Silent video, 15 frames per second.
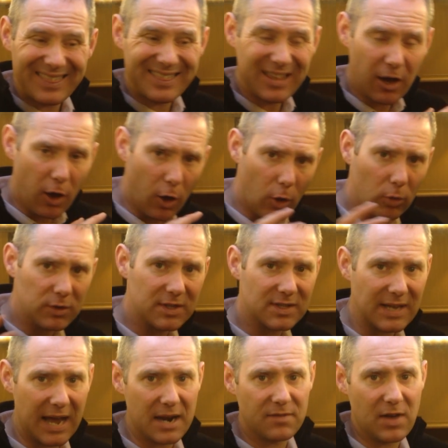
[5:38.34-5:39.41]
the whole
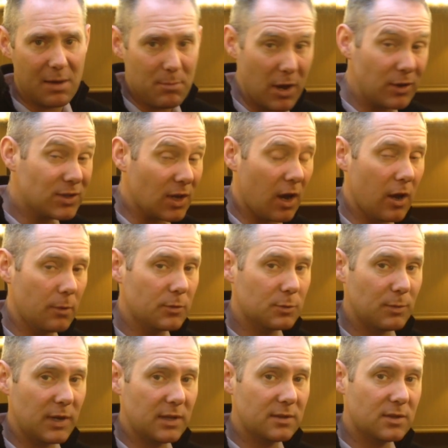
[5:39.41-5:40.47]
design of our motorhomes
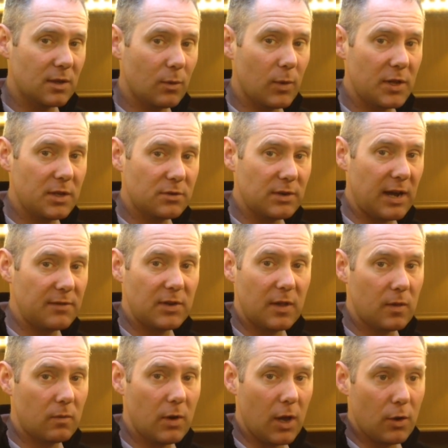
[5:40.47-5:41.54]
means that when you drive down
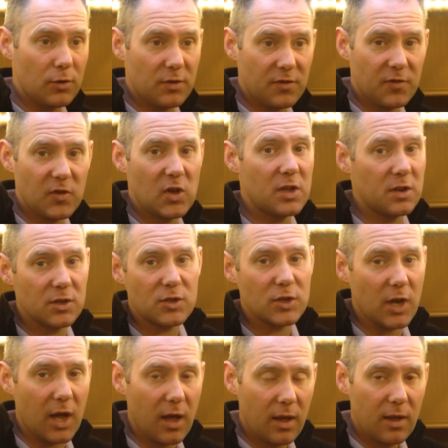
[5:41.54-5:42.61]
the road, the
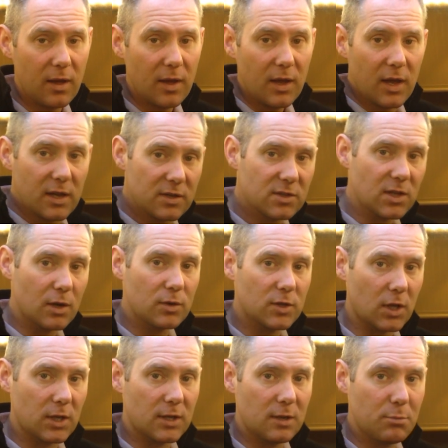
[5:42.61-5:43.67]
furniture is so
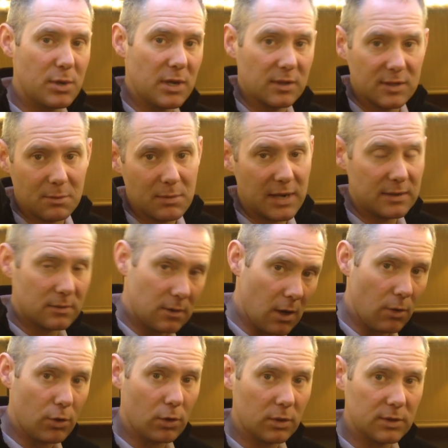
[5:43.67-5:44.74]
solidly built it makes no
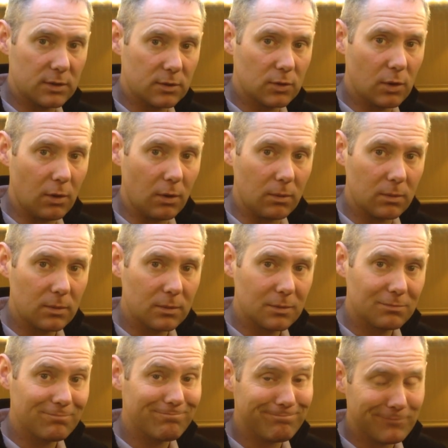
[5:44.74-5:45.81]
noise at all,
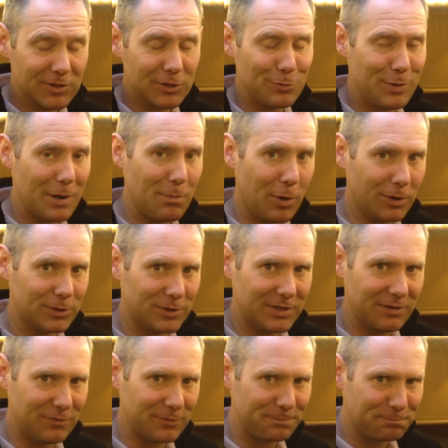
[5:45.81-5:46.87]
which is a big
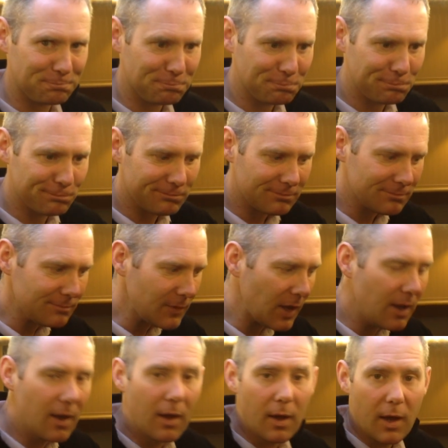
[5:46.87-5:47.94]
positive.
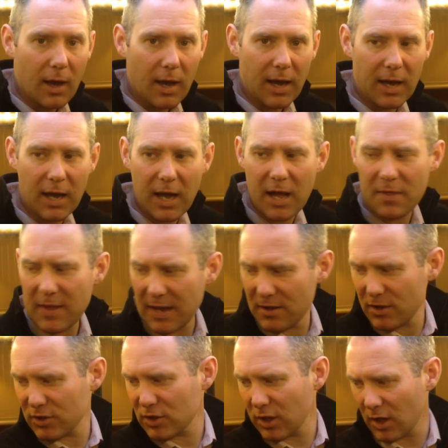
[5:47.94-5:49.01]
And then
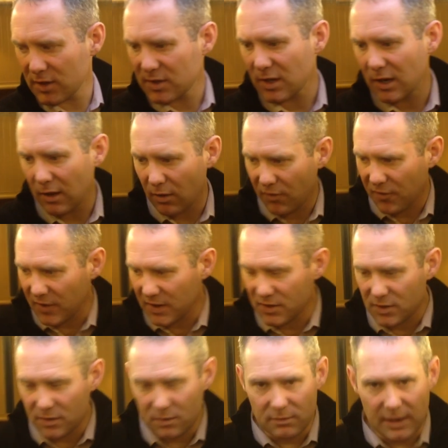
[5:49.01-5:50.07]
there's lots of little
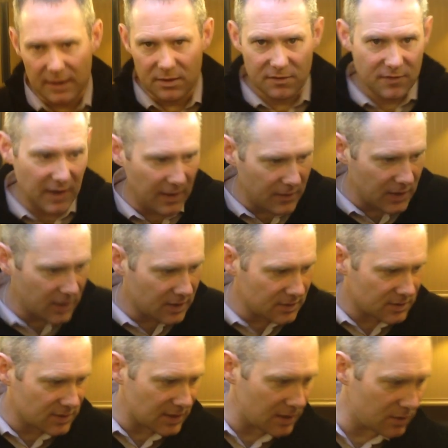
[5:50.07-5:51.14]
features around the van that you can
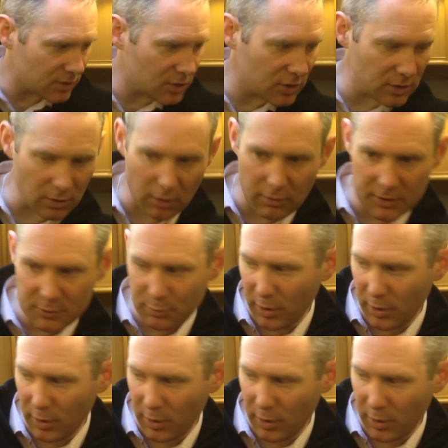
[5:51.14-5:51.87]
see. The storage